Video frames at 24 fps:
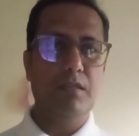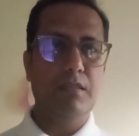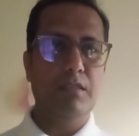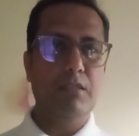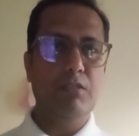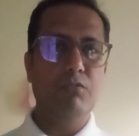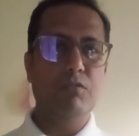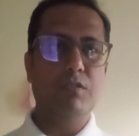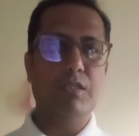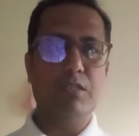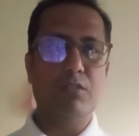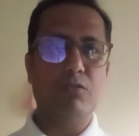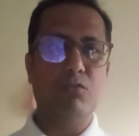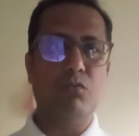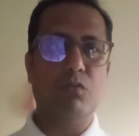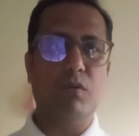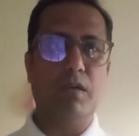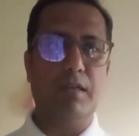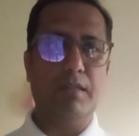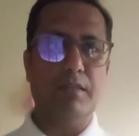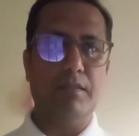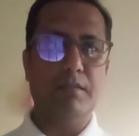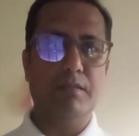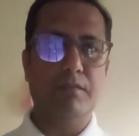you just go
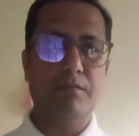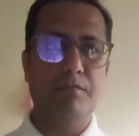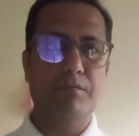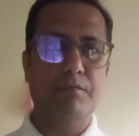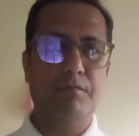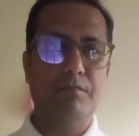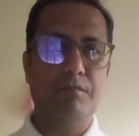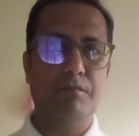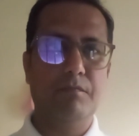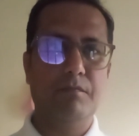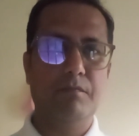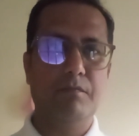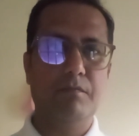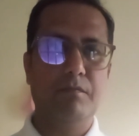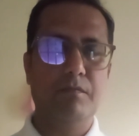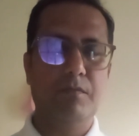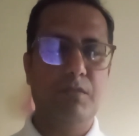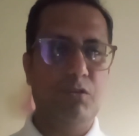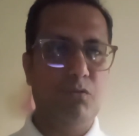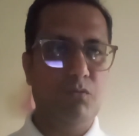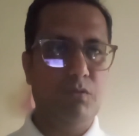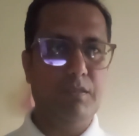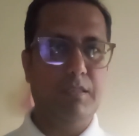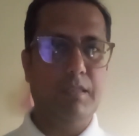ahead.
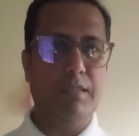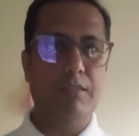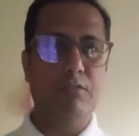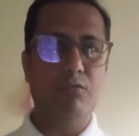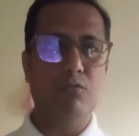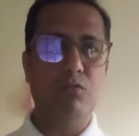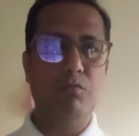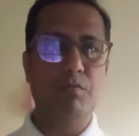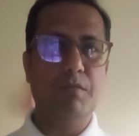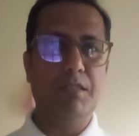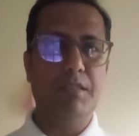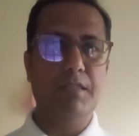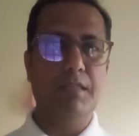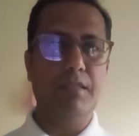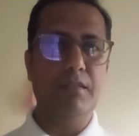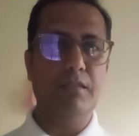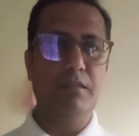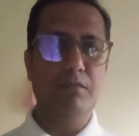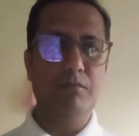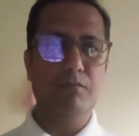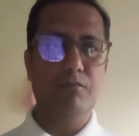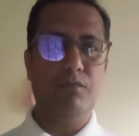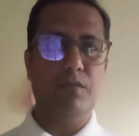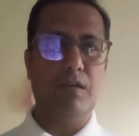Whether it could be
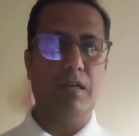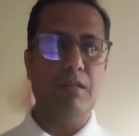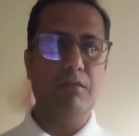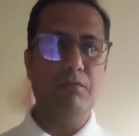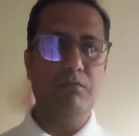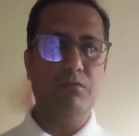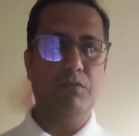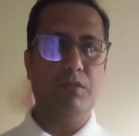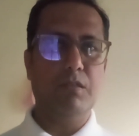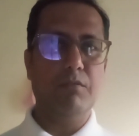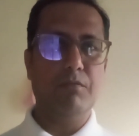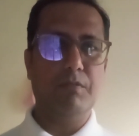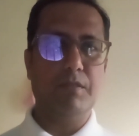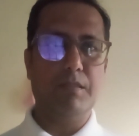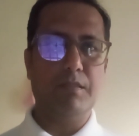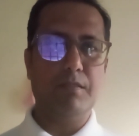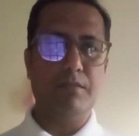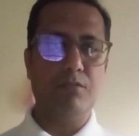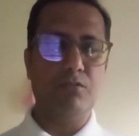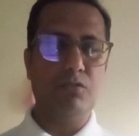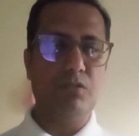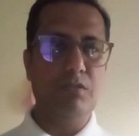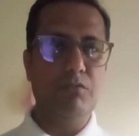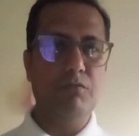10, 5, whatever it is.
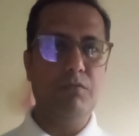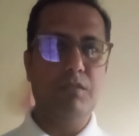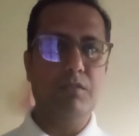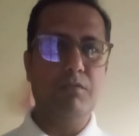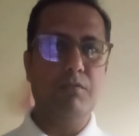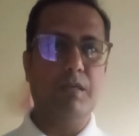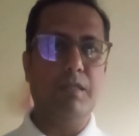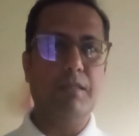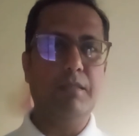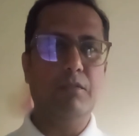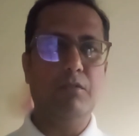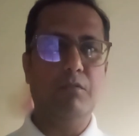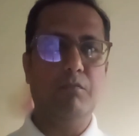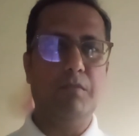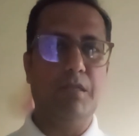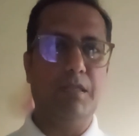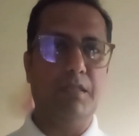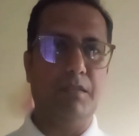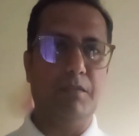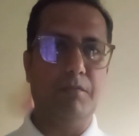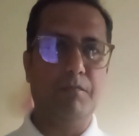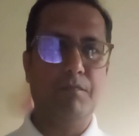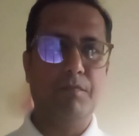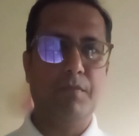So you divide your
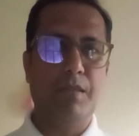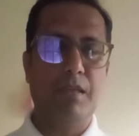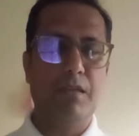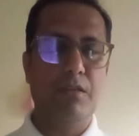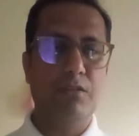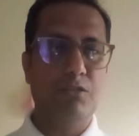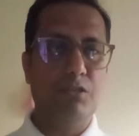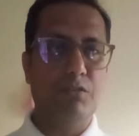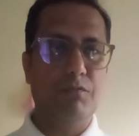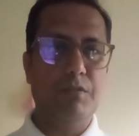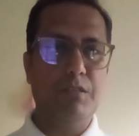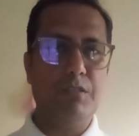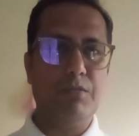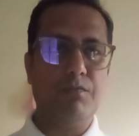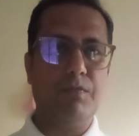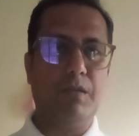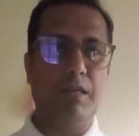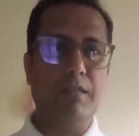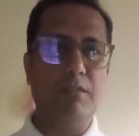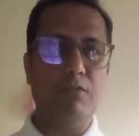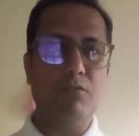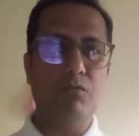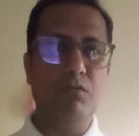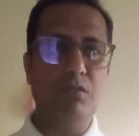money. So if it is
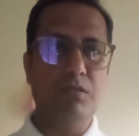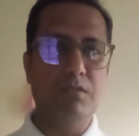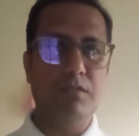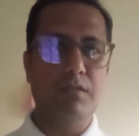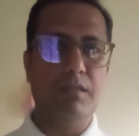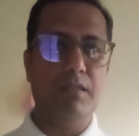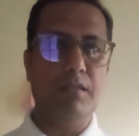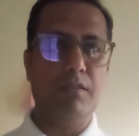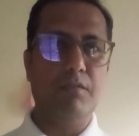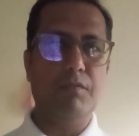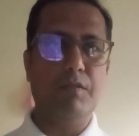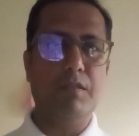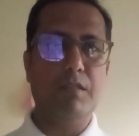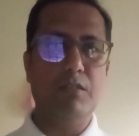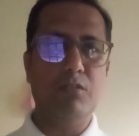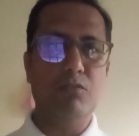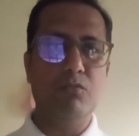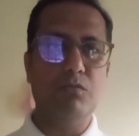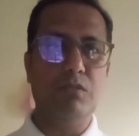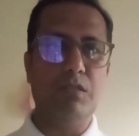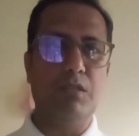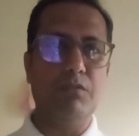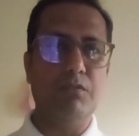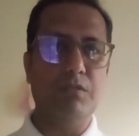5 tools, then definitely
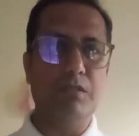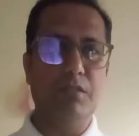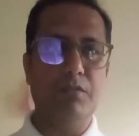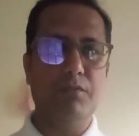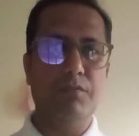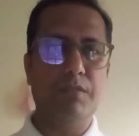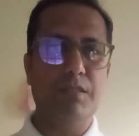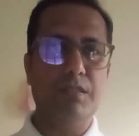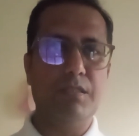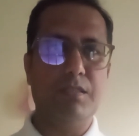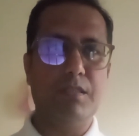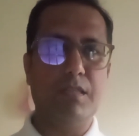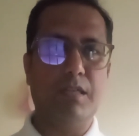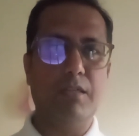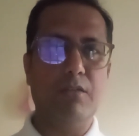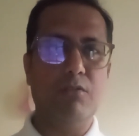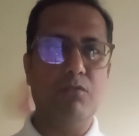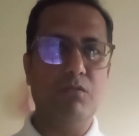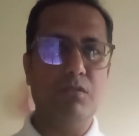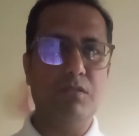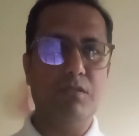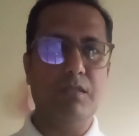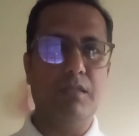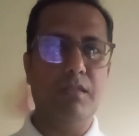2,000. If it is 10
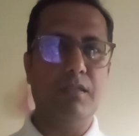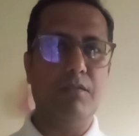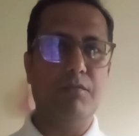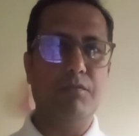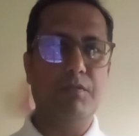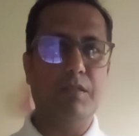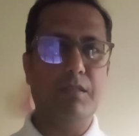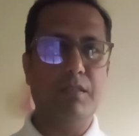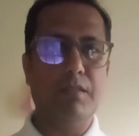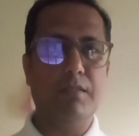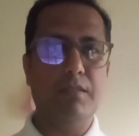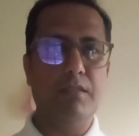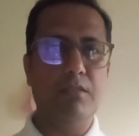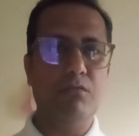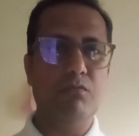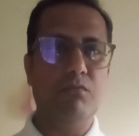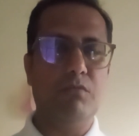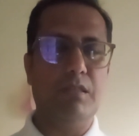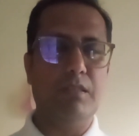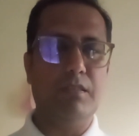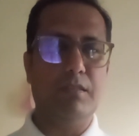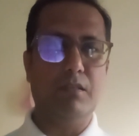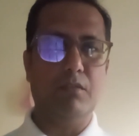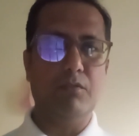tools, then definitely it is
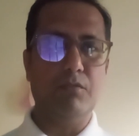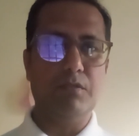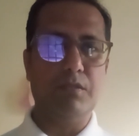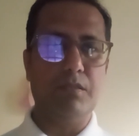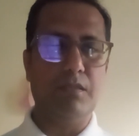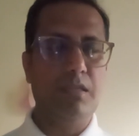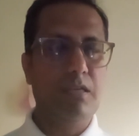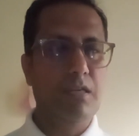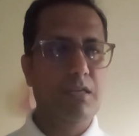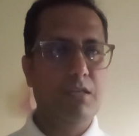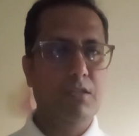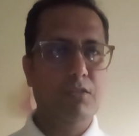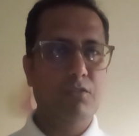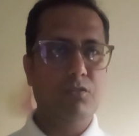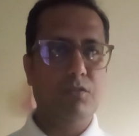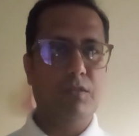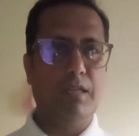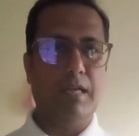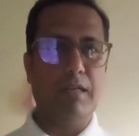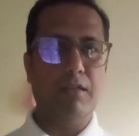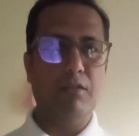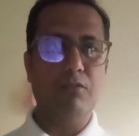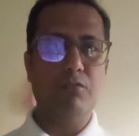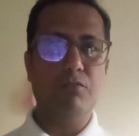1,000. So
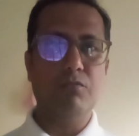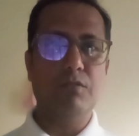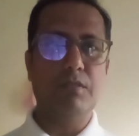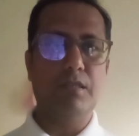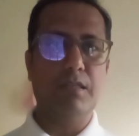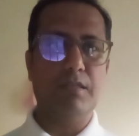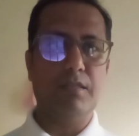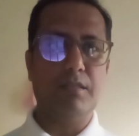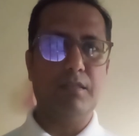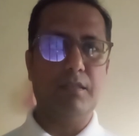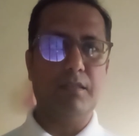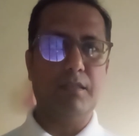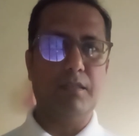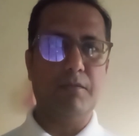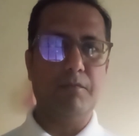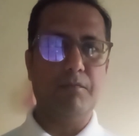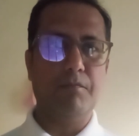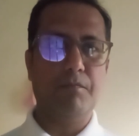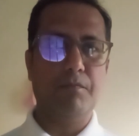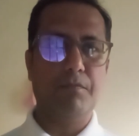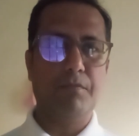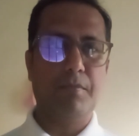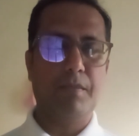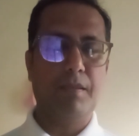that also you are clear.
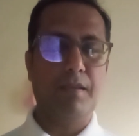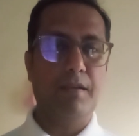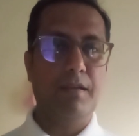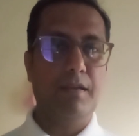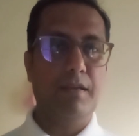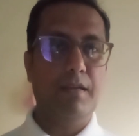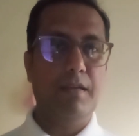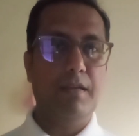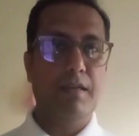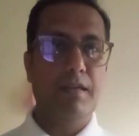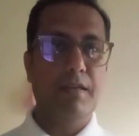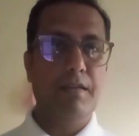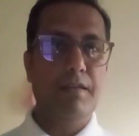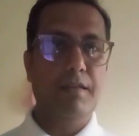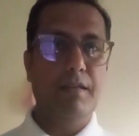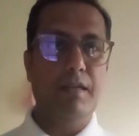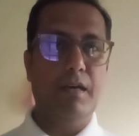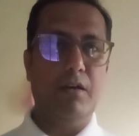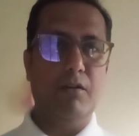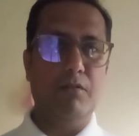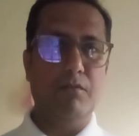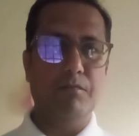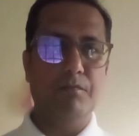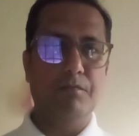
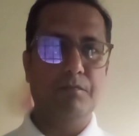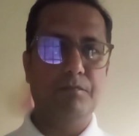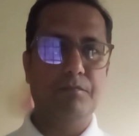Now,